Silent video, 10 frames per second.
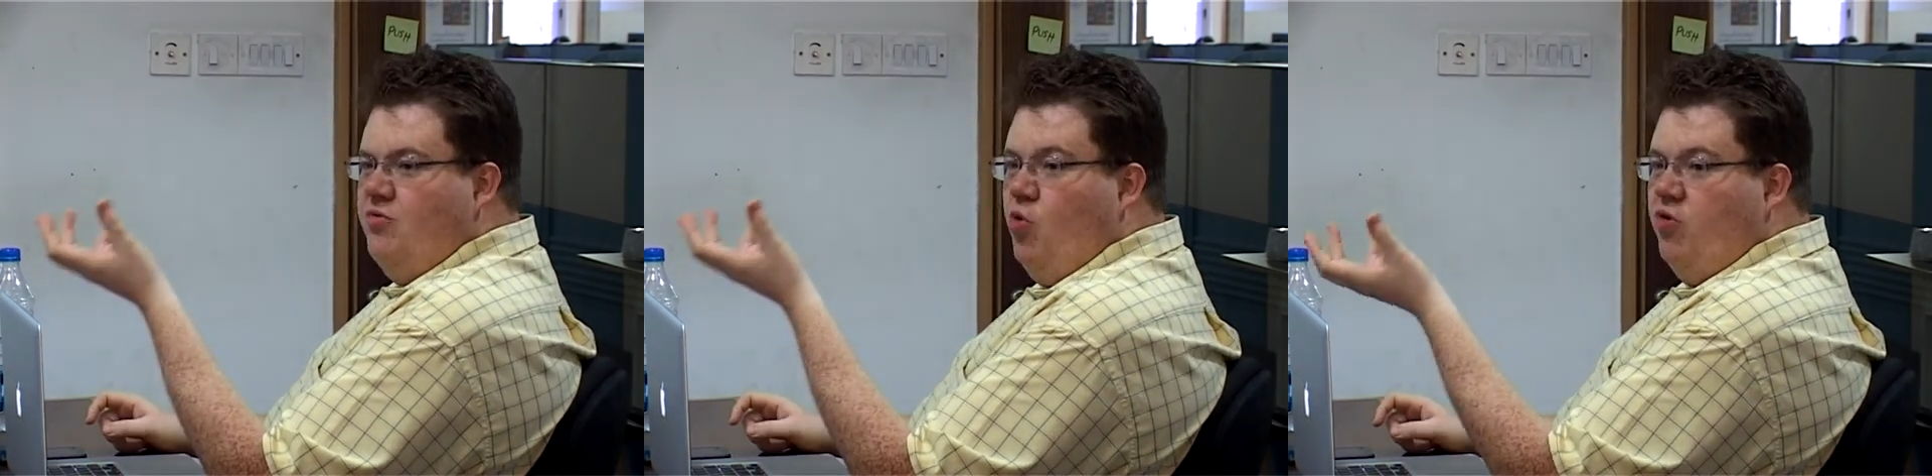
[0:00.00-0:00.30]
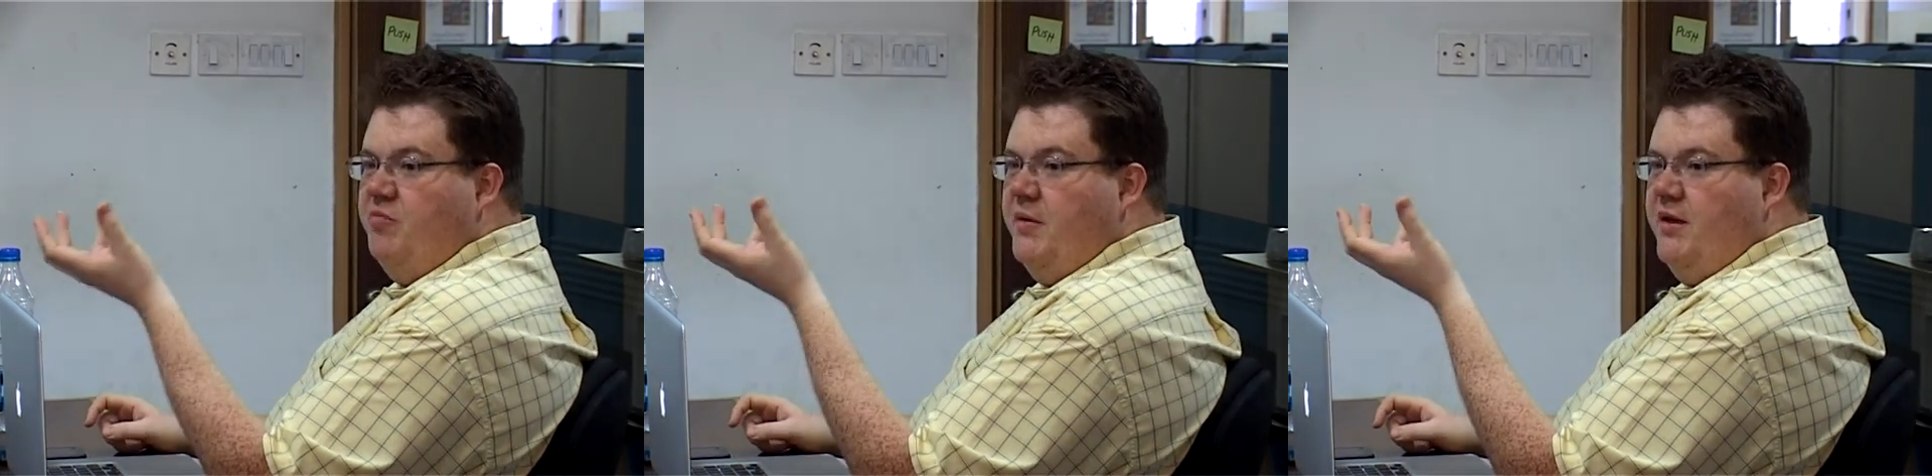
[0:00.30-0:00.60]
the
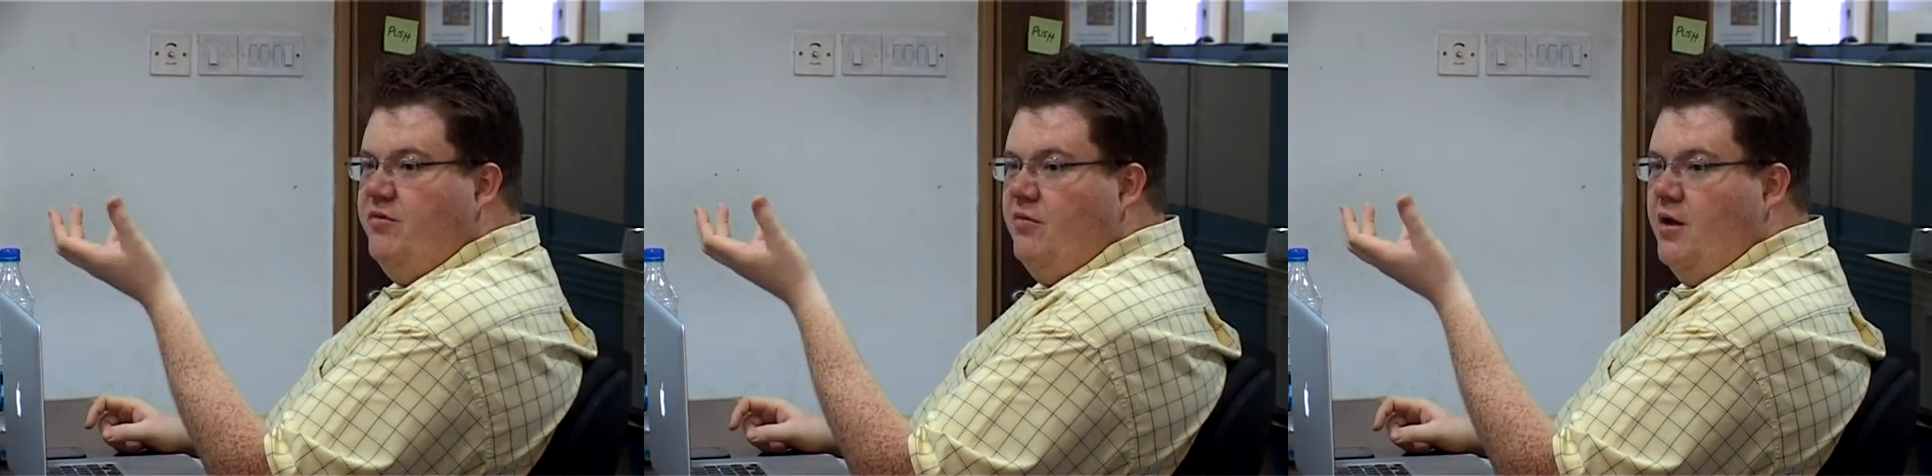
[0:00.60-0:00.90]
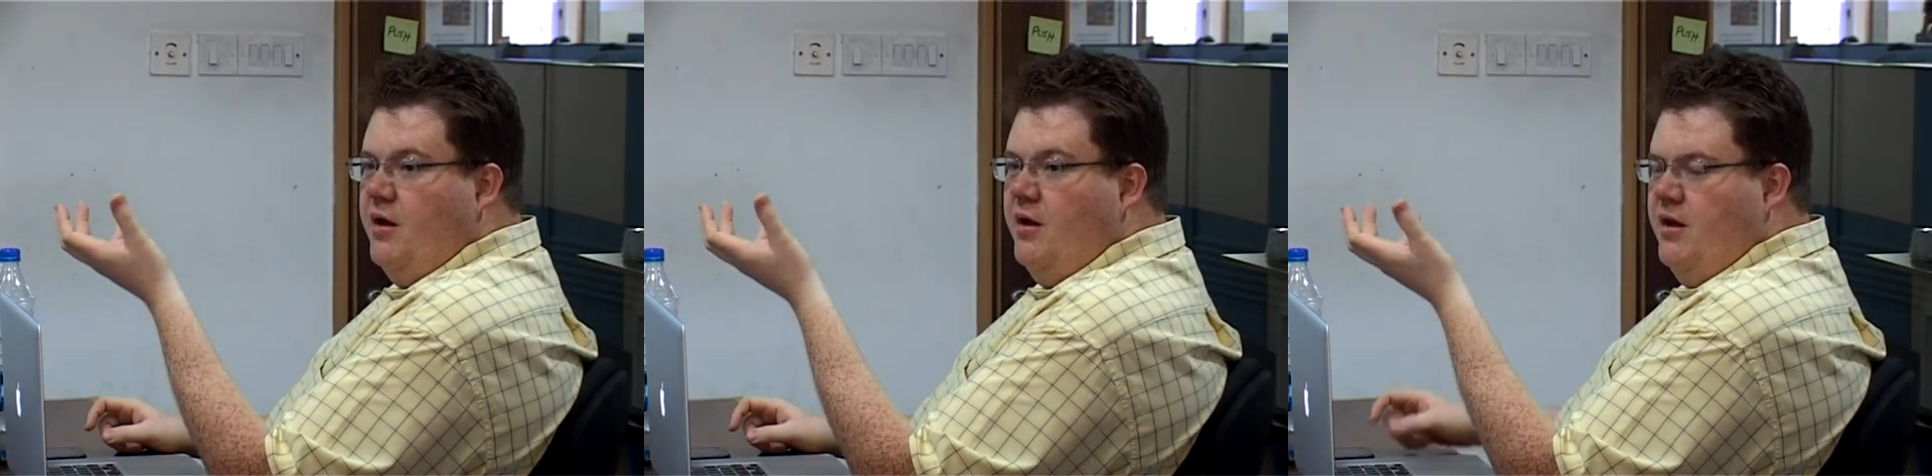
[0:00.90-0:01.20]
workspace,
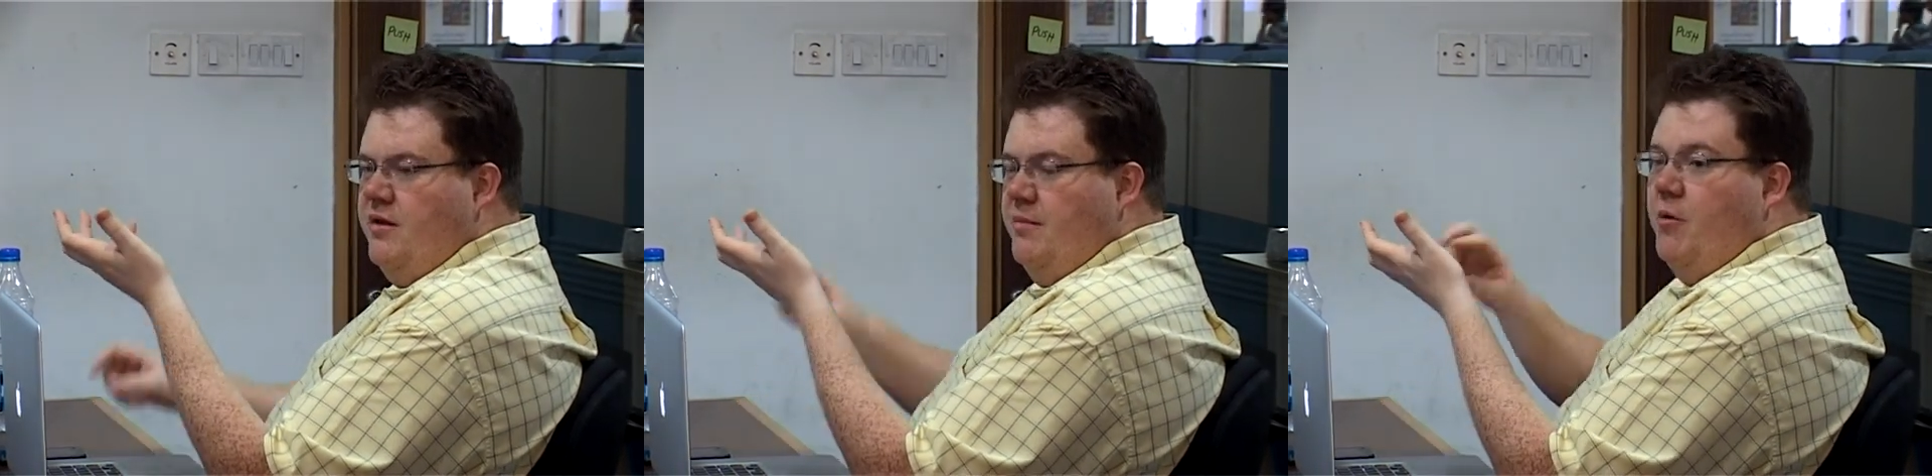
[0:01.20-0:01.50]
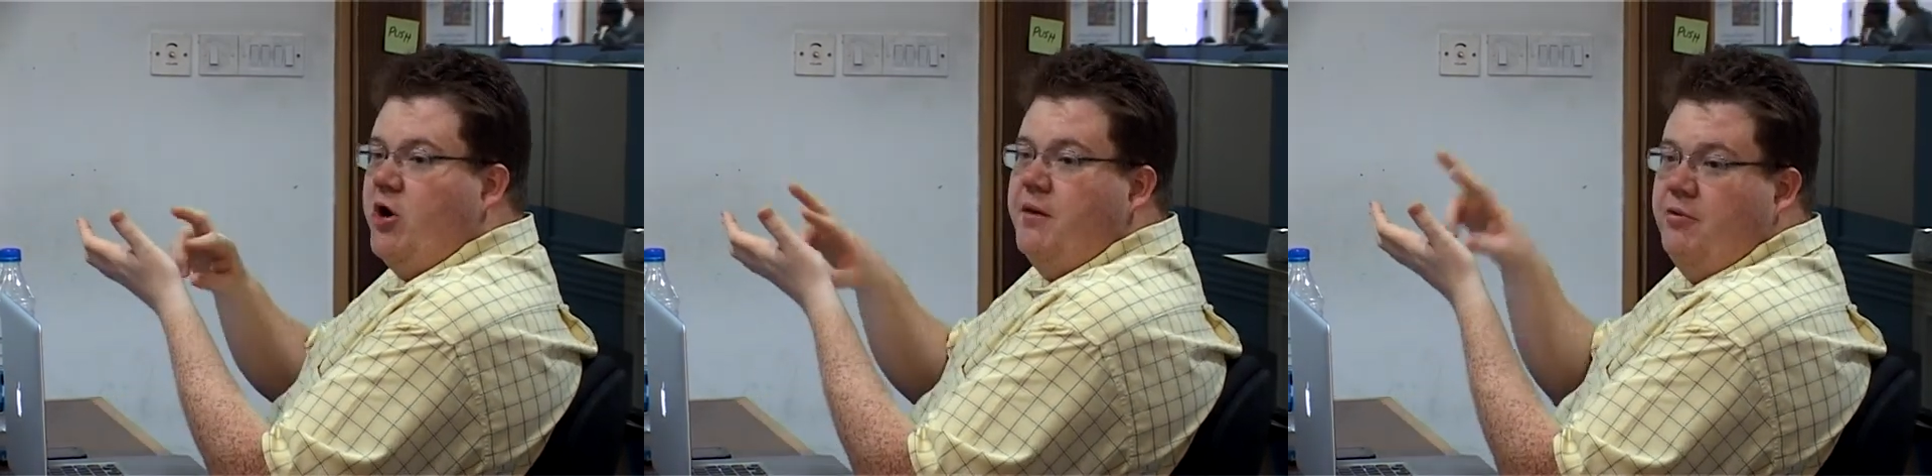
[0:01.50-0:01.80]
right, in the
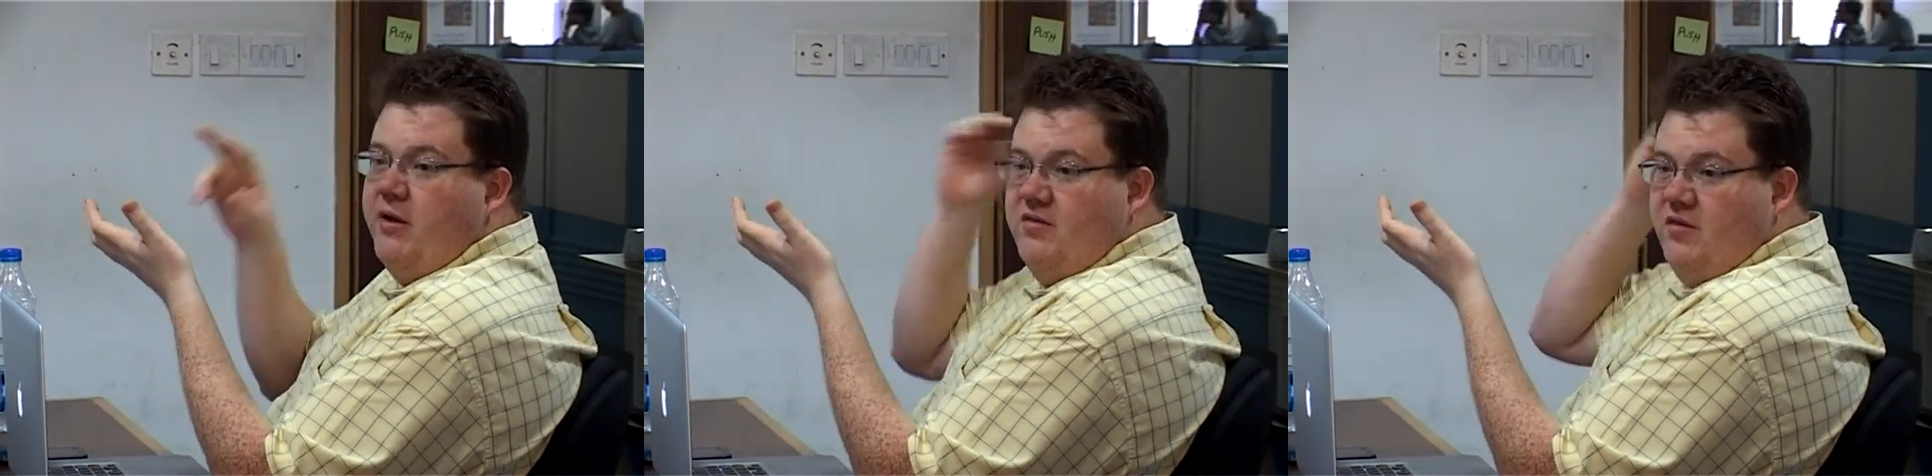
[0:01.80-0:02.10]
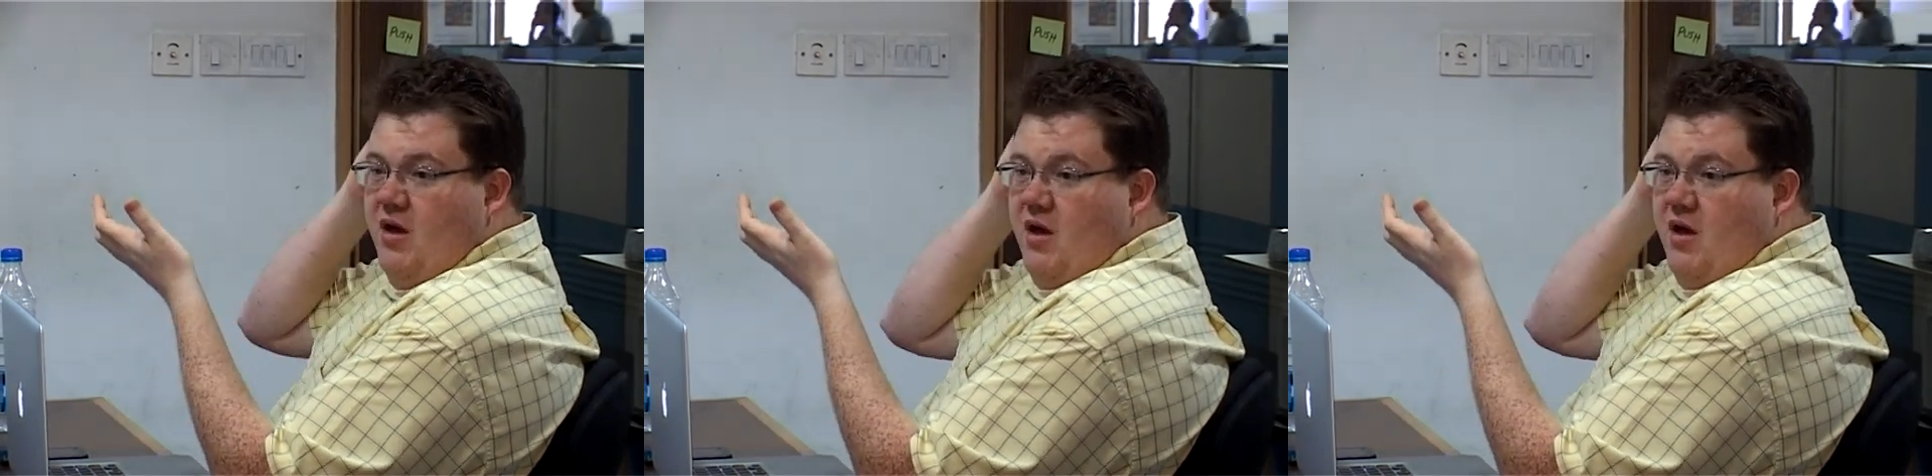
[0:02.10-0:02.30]
marketplace.